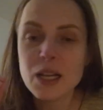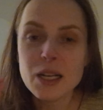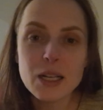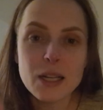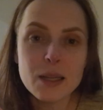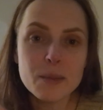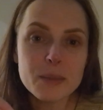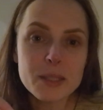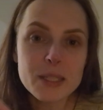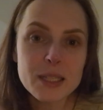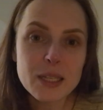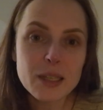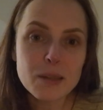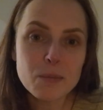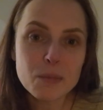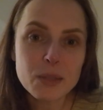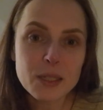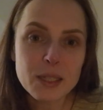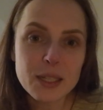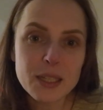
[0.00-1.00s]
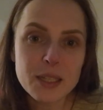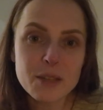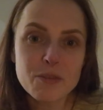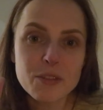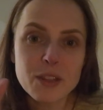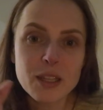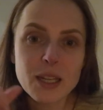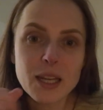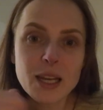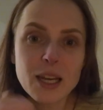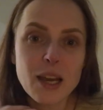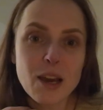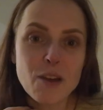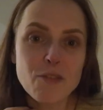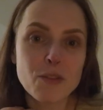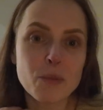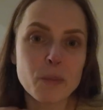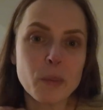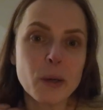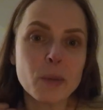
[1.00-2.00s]
limiting belief that I
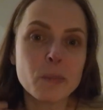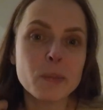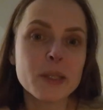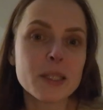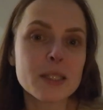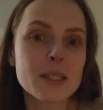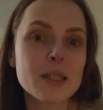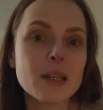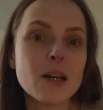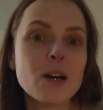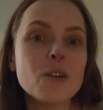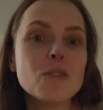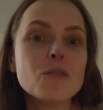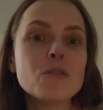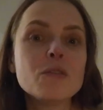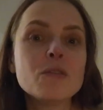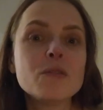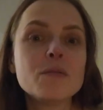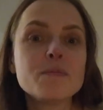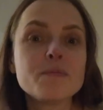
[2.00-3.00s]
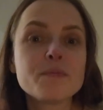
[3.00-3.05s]
have about myself.